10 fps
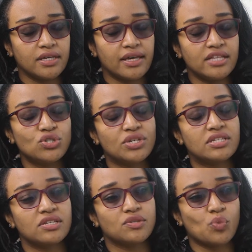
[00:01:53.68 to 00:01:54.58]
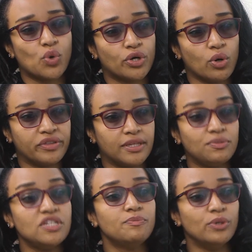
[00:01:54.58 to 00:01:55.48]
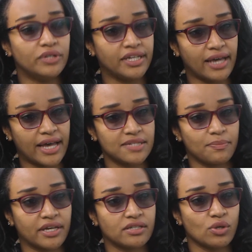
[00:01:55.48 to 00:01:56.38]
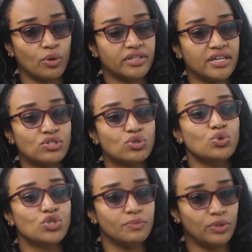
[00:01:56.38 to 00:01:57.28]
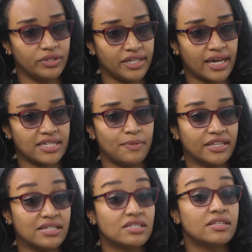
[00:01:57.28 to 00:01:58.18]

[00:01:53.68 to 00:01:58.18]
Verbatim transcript: the interest is more on the peace-building aspect, on the institution-building aspect and